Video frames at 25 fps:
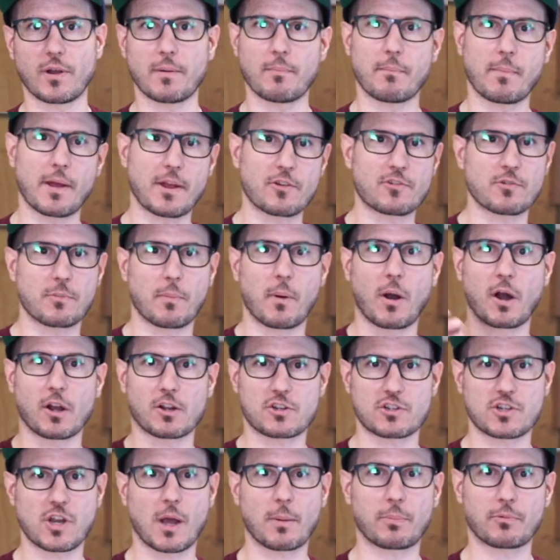it, measure,
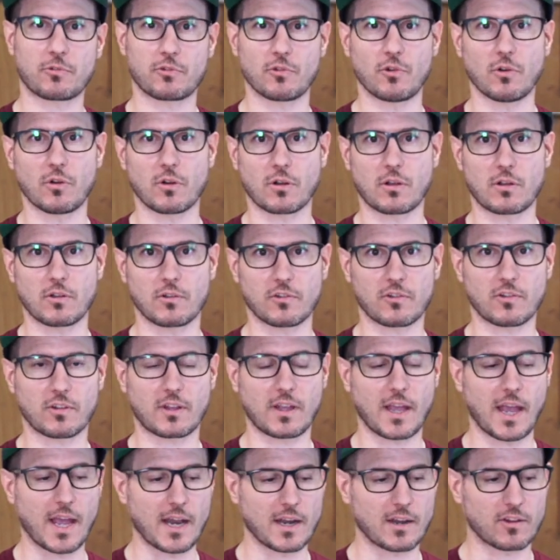mark, chop saw, because
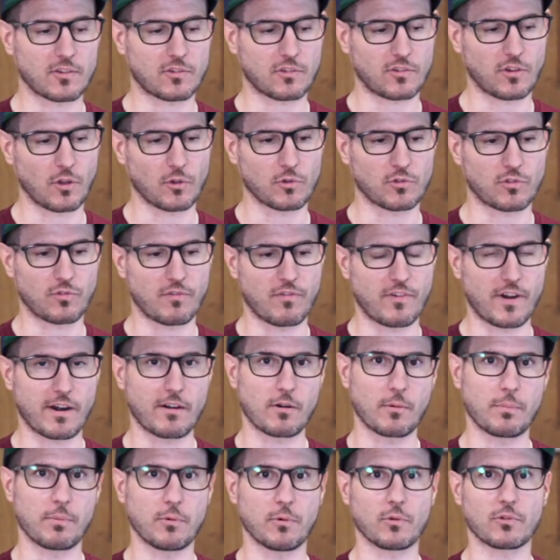again, it's those
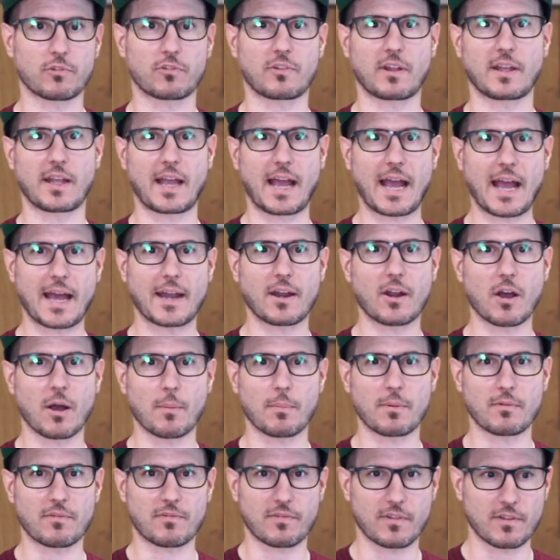variables, they add
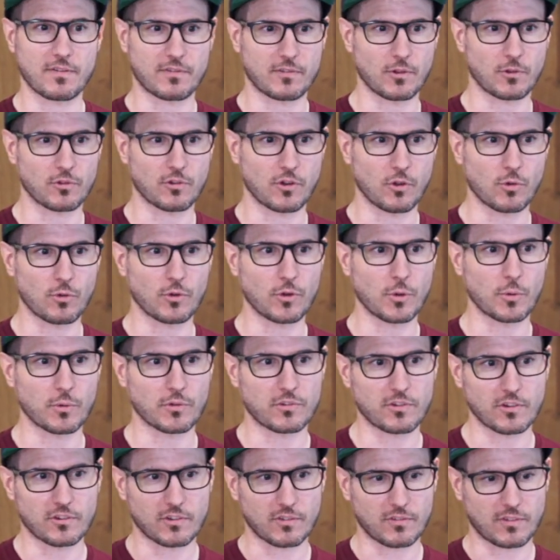up. If there's little
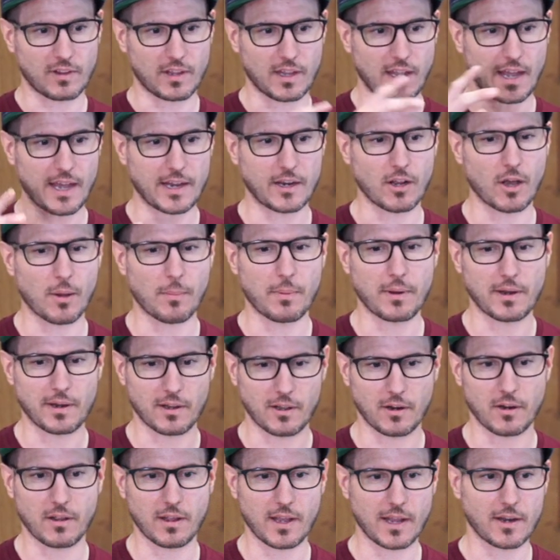nuances, if they add up, and they're
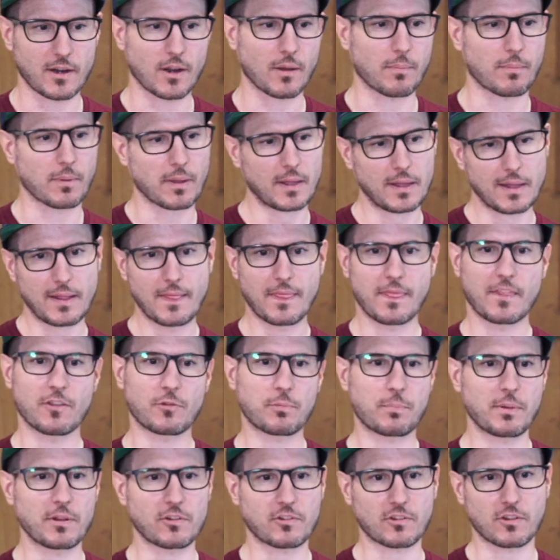going to end up, this
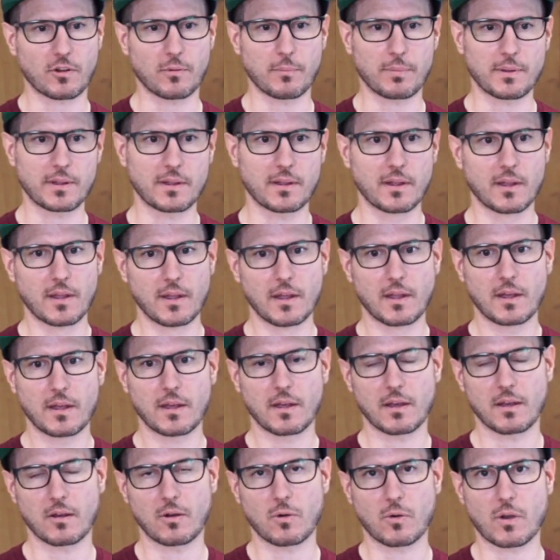piece is going to be
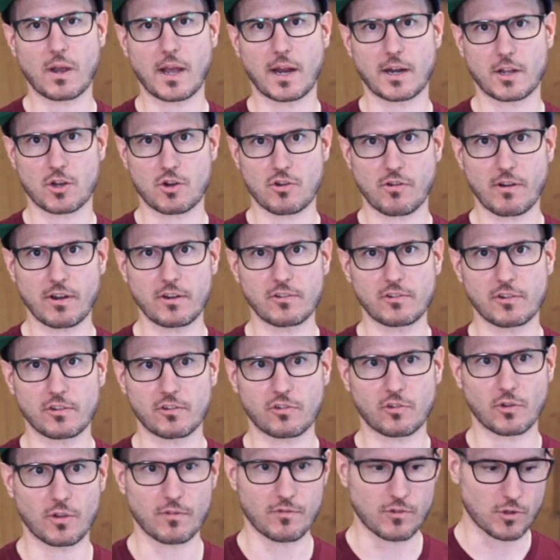all kind of crazy.
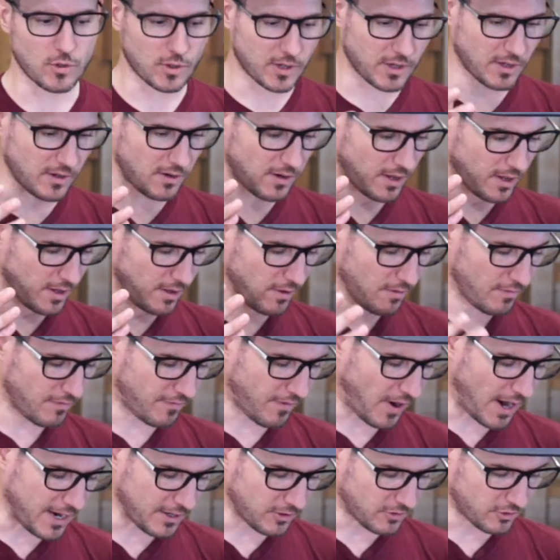So if you can
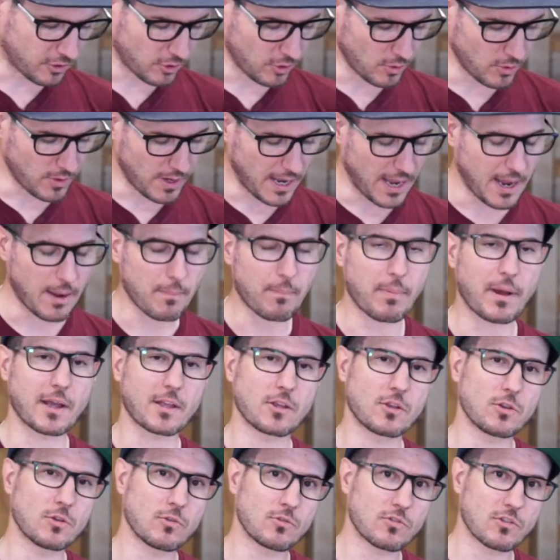fine tune that by
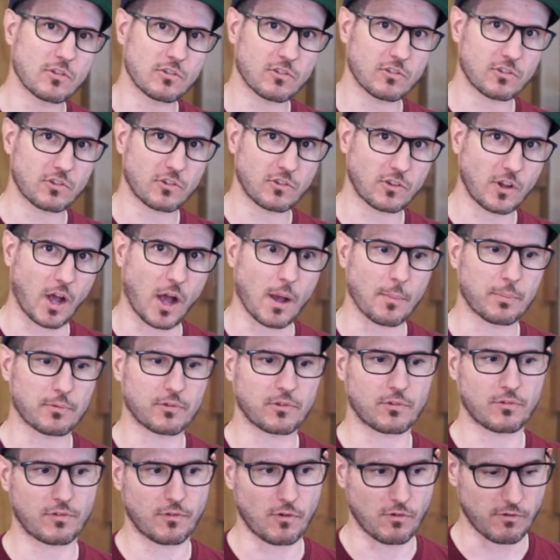using
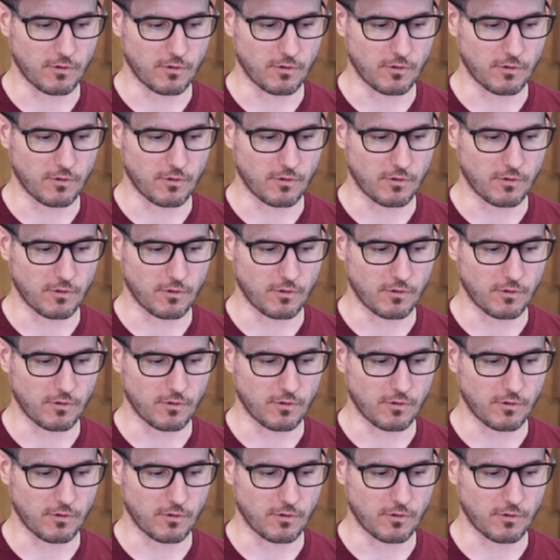stops for